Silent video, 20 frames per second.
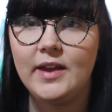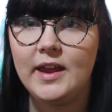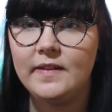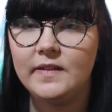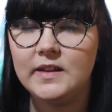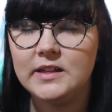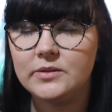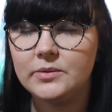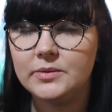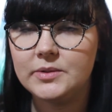
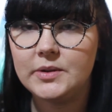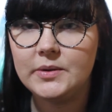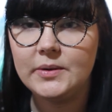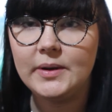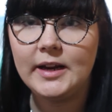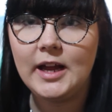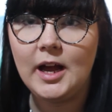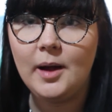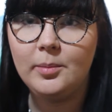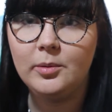and there's also
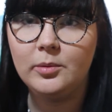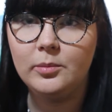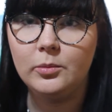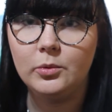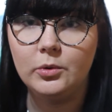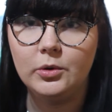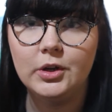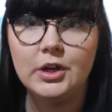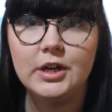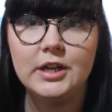a couple
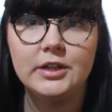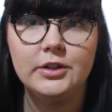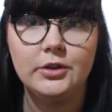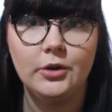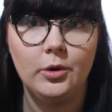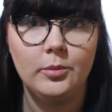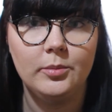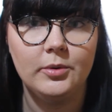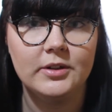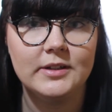more
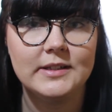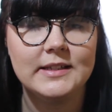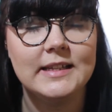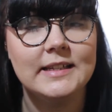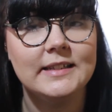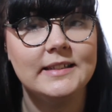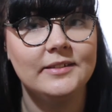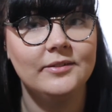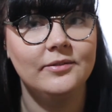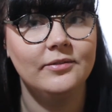notebooks
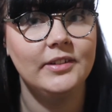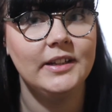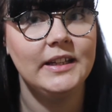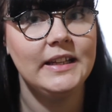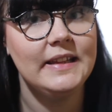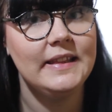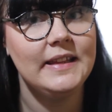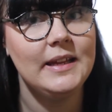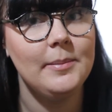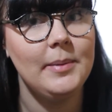that didn't
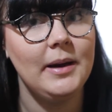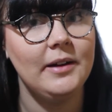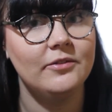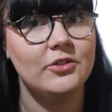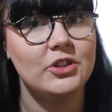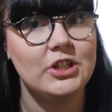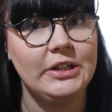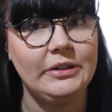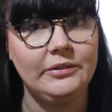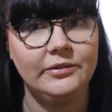fit in their
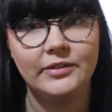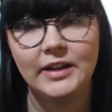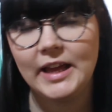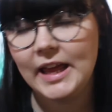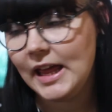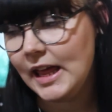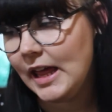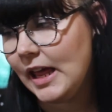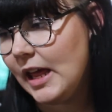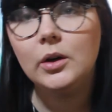bookshelf.
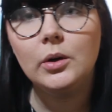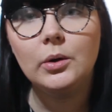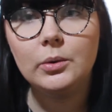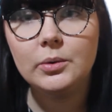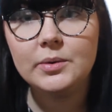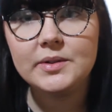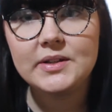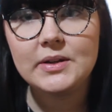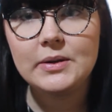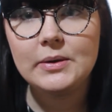
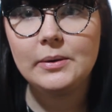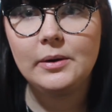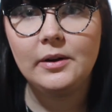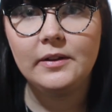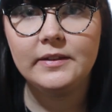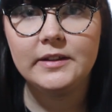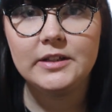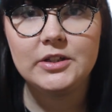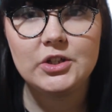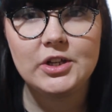Also
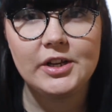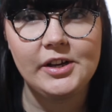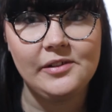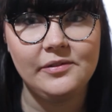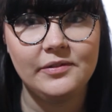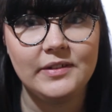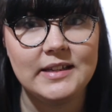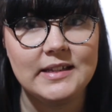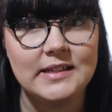on the shelf